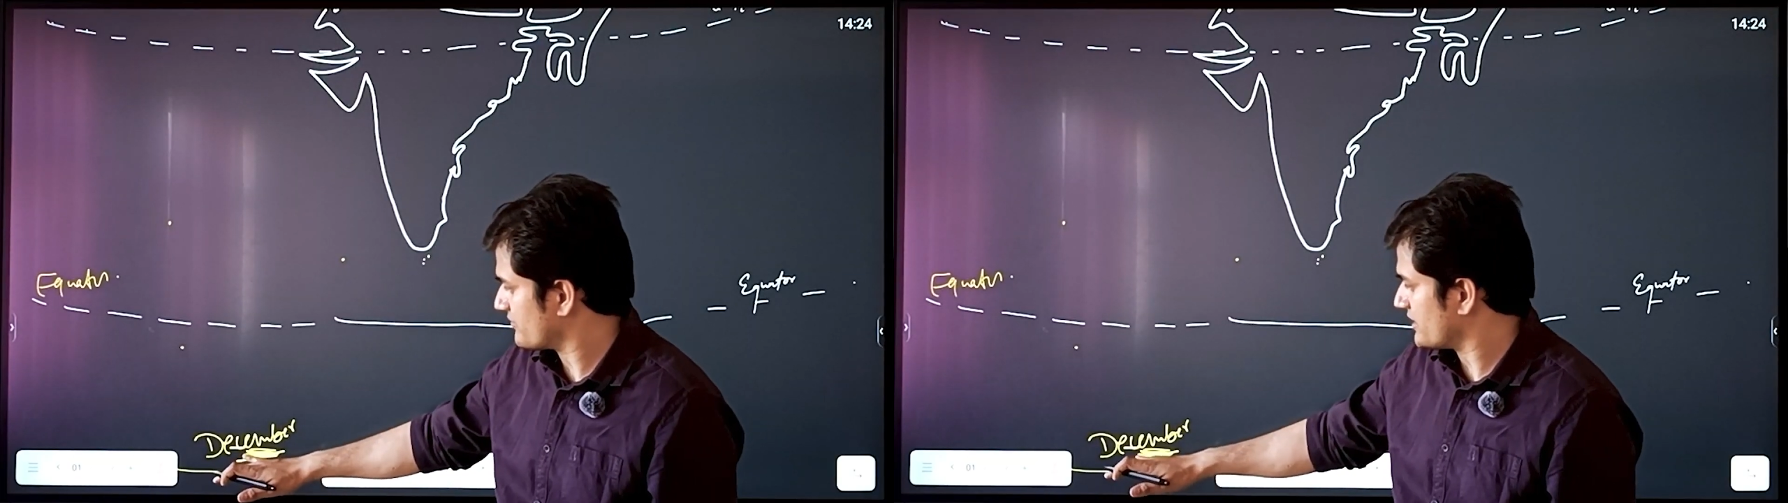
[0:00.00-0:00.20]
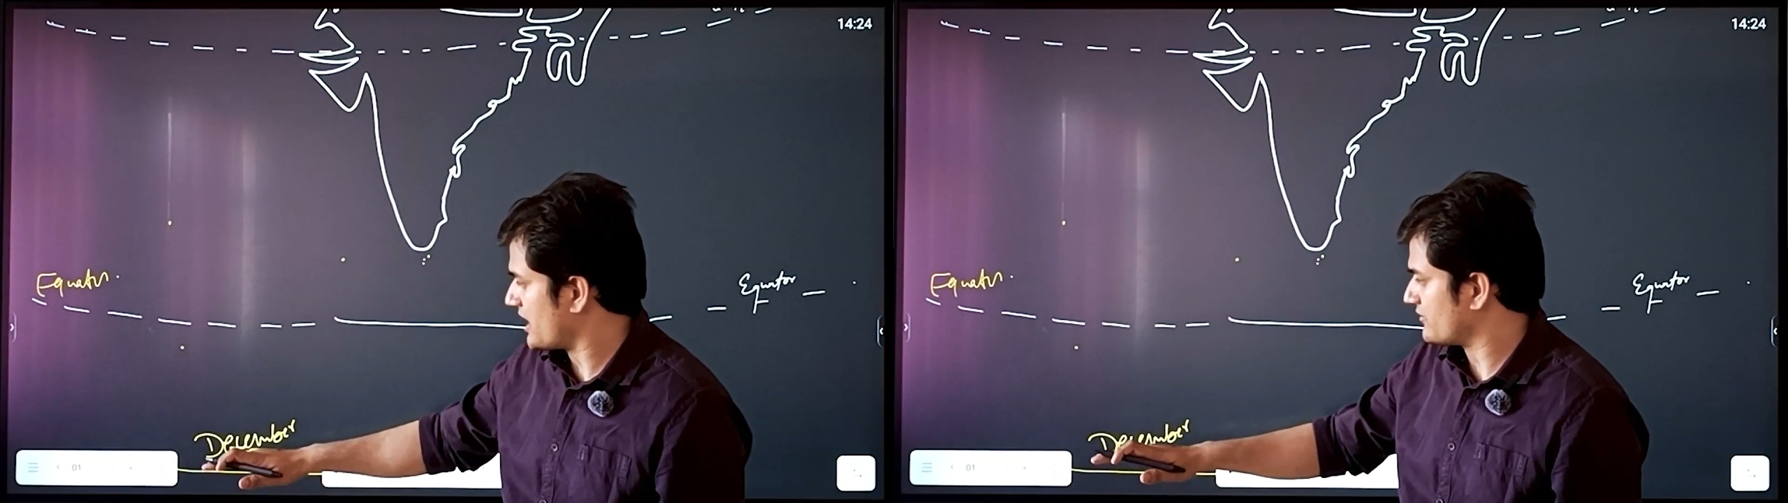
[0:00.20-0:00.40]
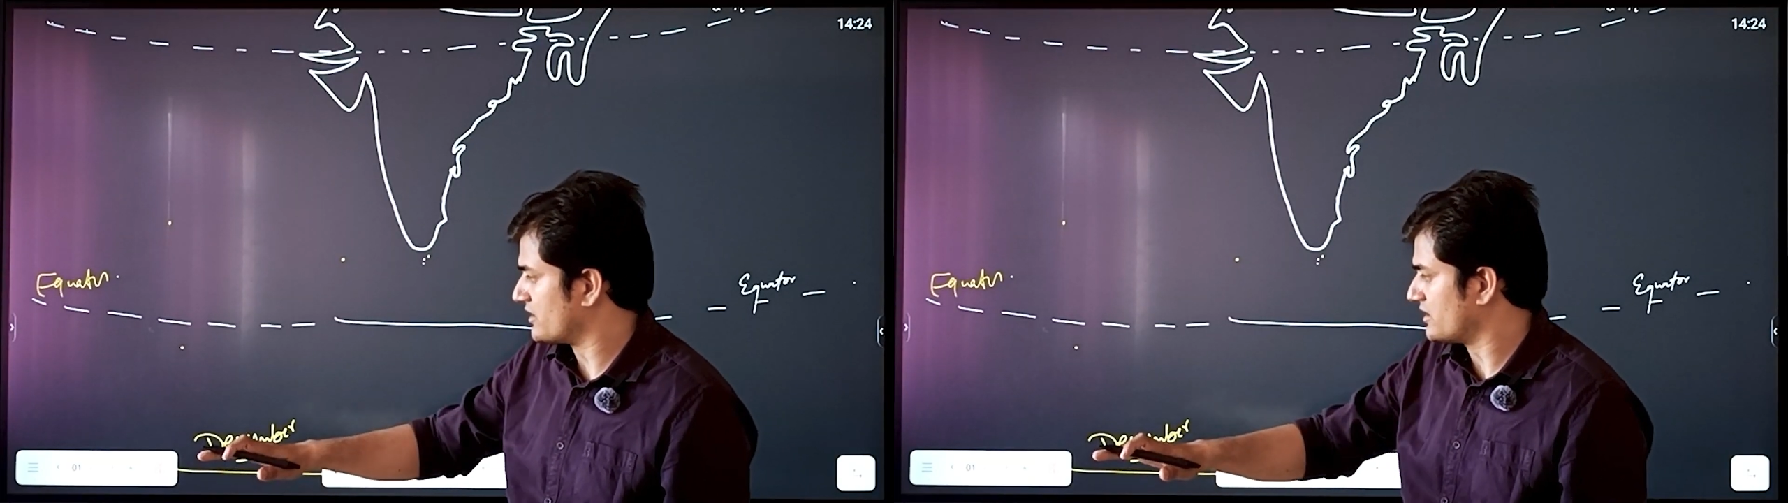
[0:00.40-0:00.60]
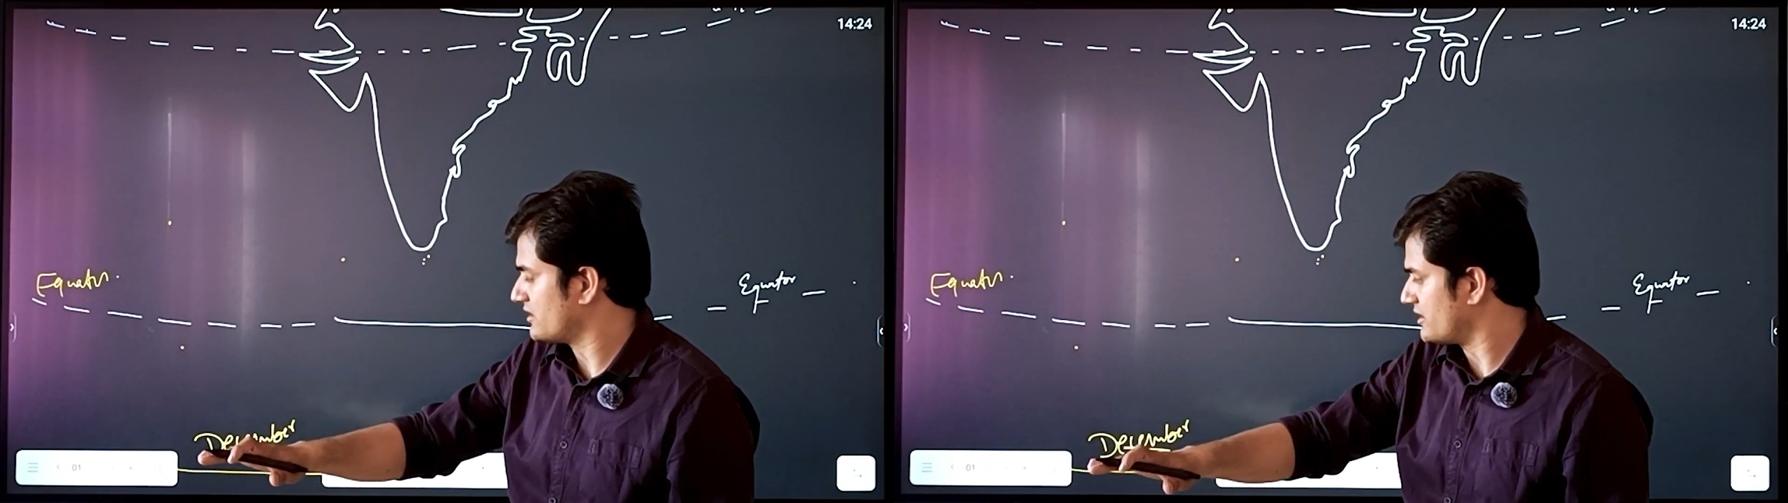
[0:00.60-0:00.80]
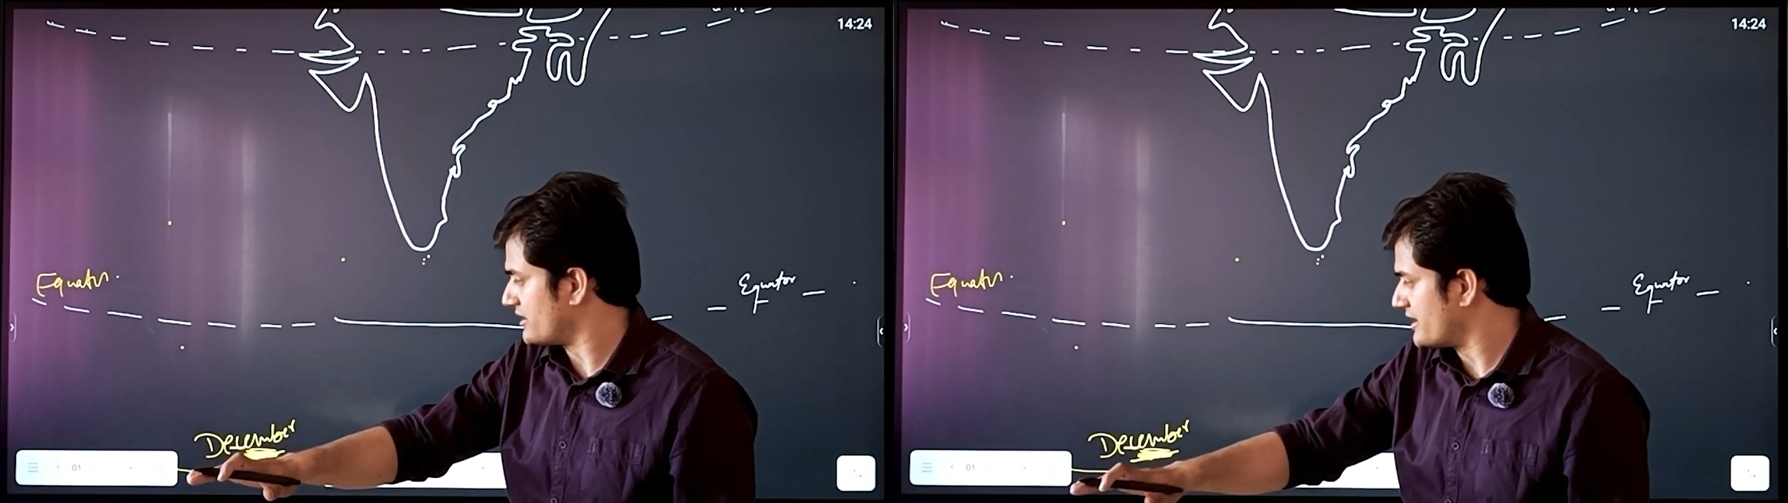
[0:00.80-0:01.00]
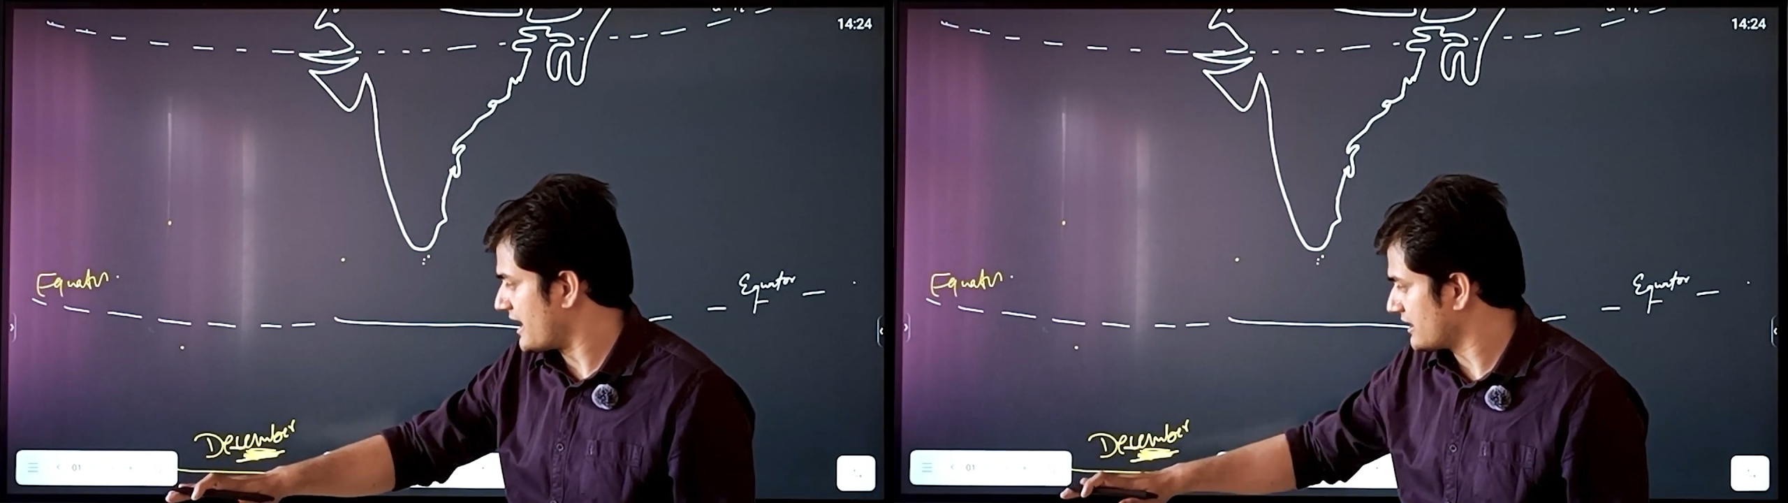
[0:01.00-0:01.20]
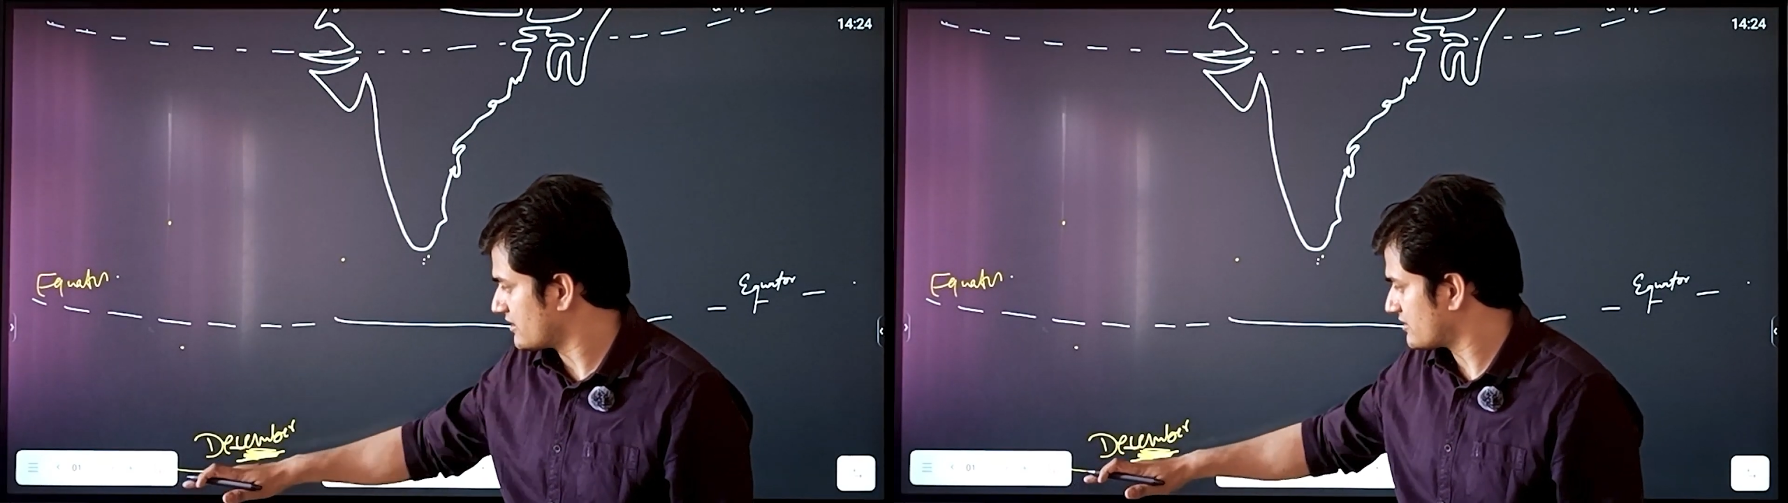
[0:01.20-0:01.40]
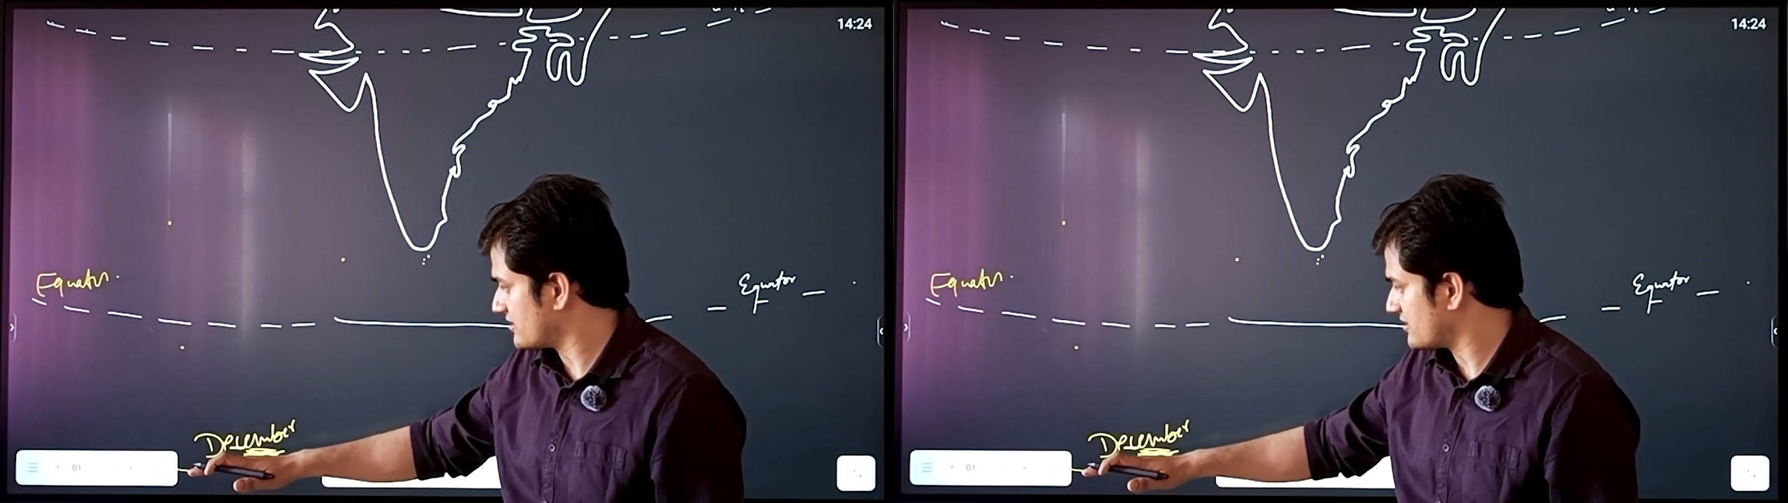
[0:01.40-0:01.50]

we have the direct